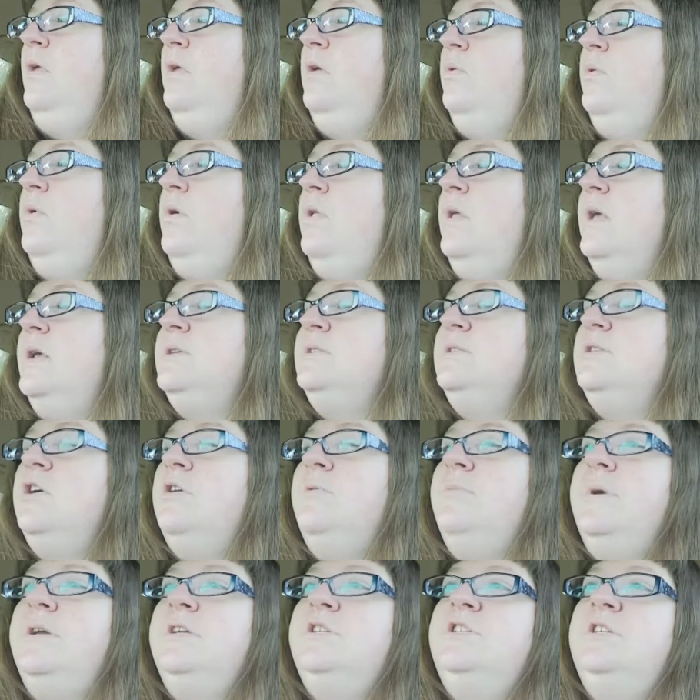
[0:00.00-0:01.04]
Well, I
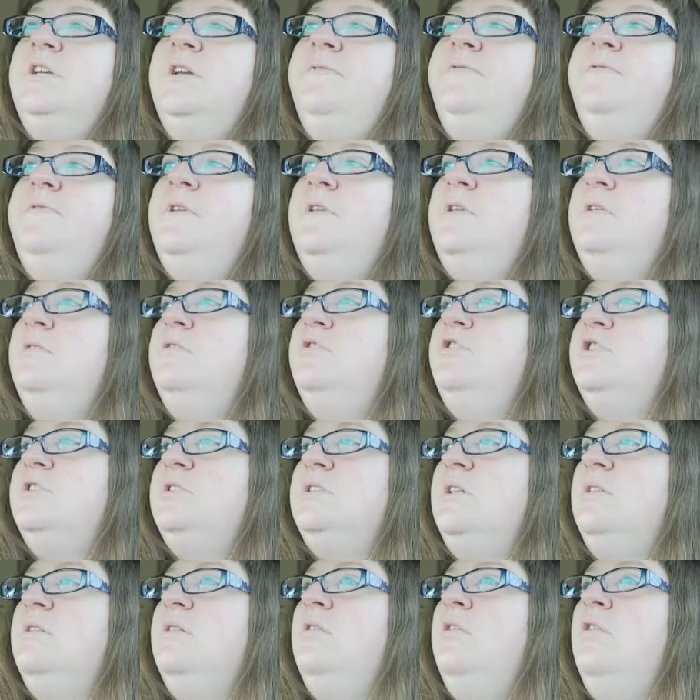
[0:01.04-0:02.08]
start my shift in
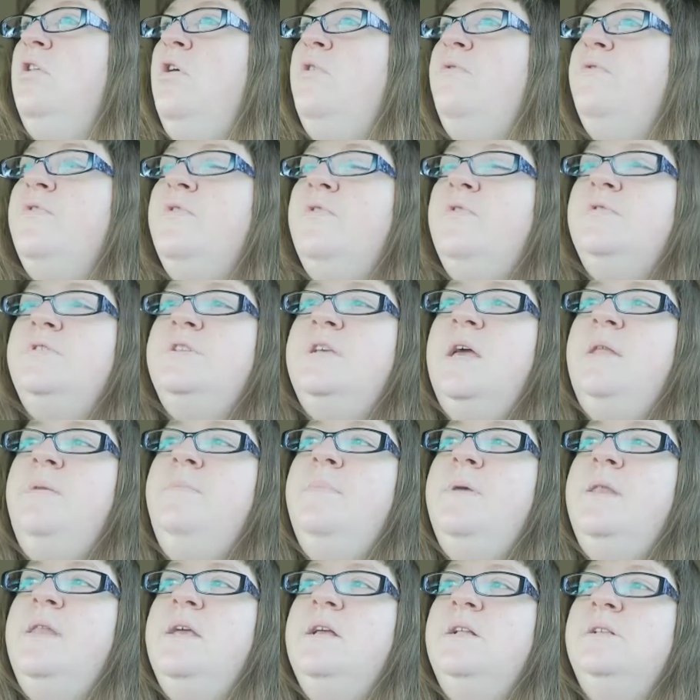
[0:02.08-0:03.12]
just a little over
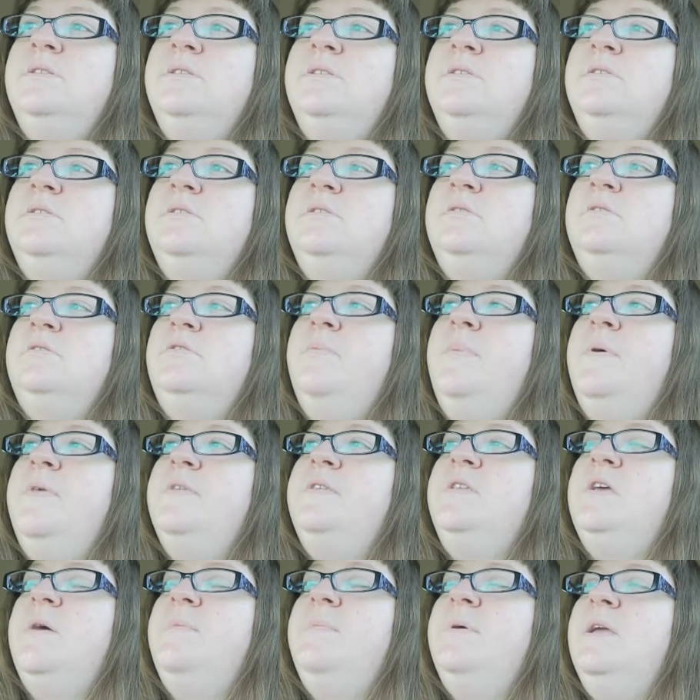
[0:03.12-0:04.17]
10 minutes, so by
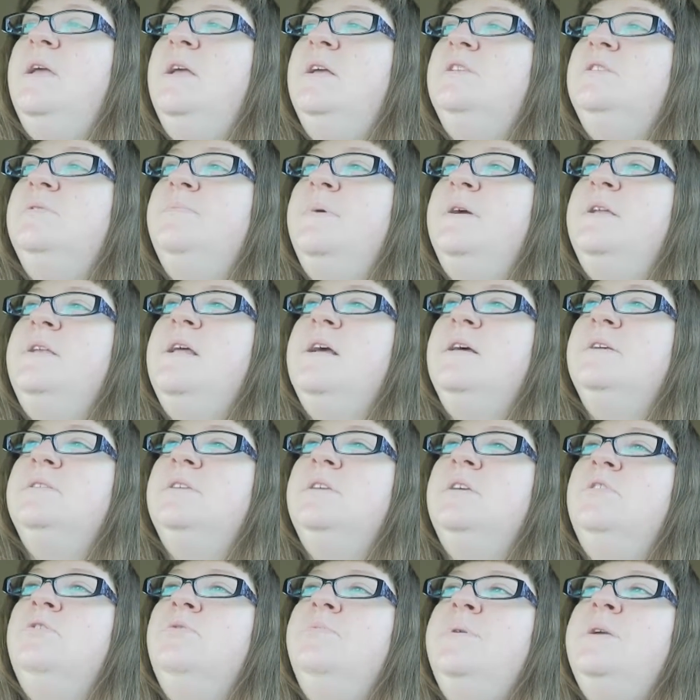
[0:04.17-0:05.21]
the time I get to my
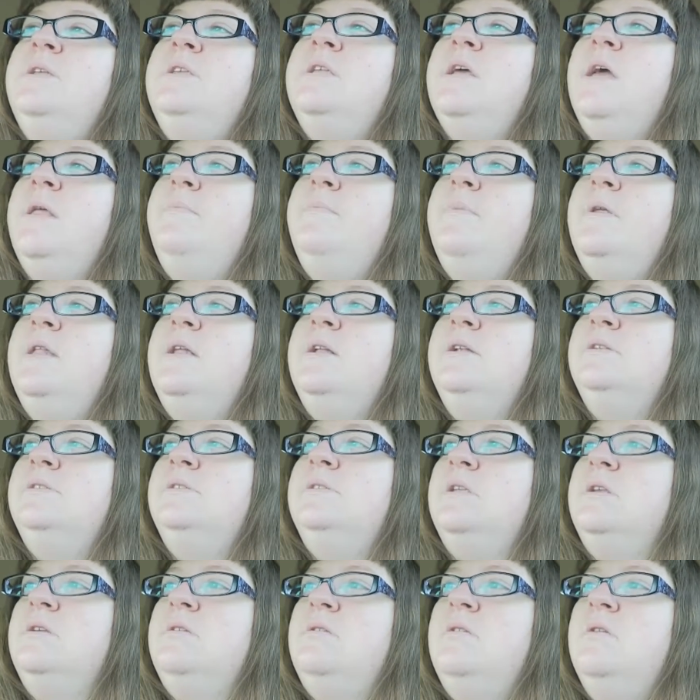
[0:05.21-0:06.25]
desk, it'll be 10
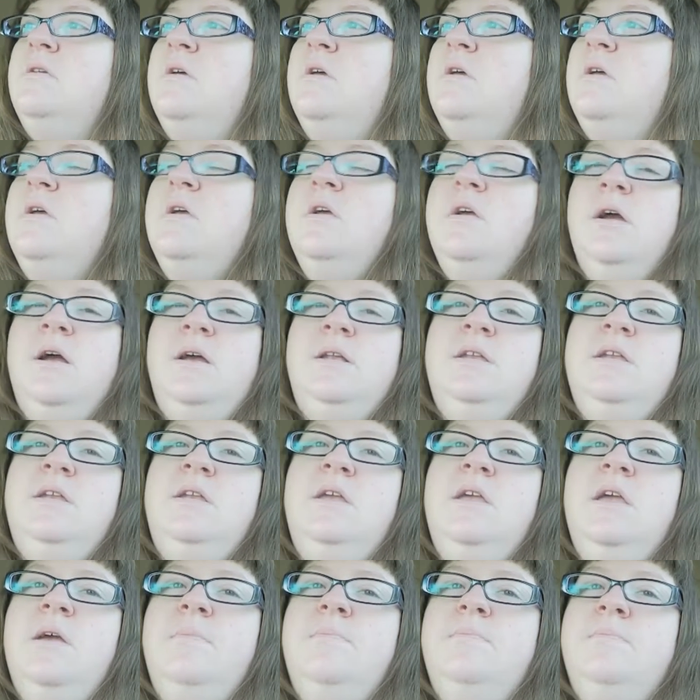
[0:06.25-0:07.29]
minutes, and I need
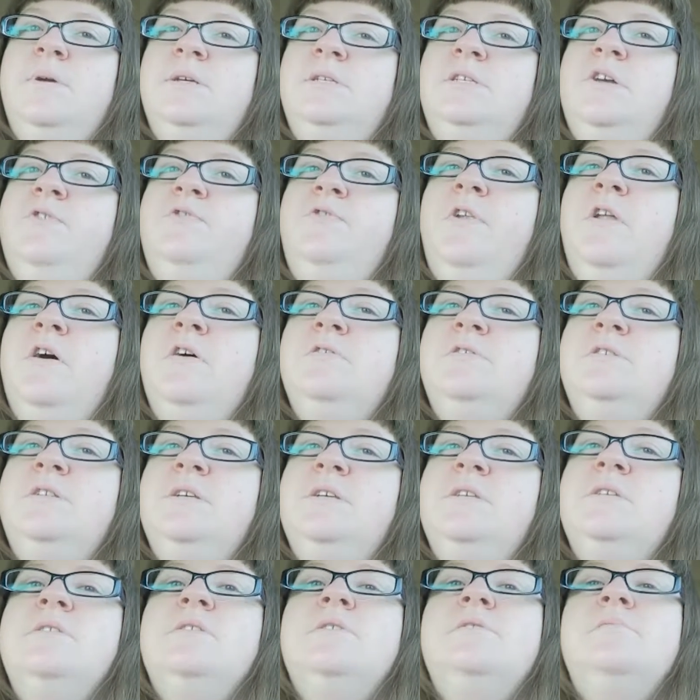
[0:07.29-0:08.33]
to get myself logged
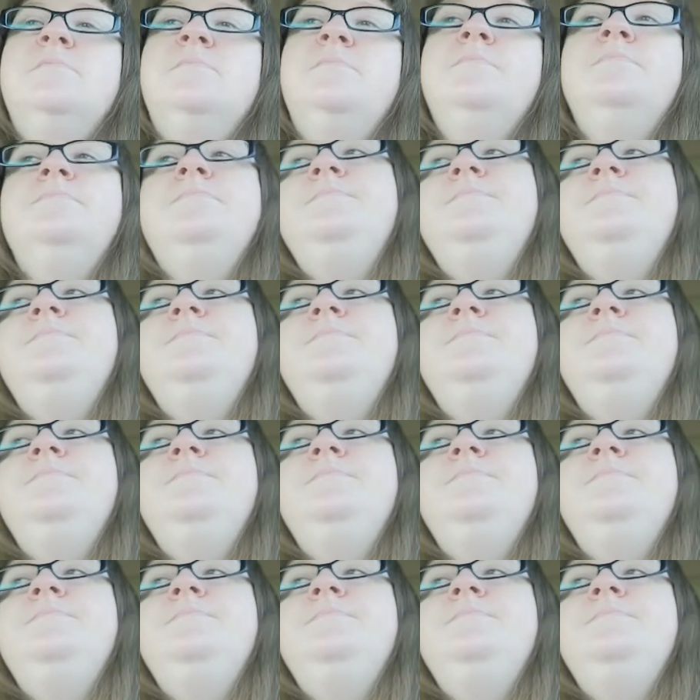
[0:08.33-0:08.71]
in and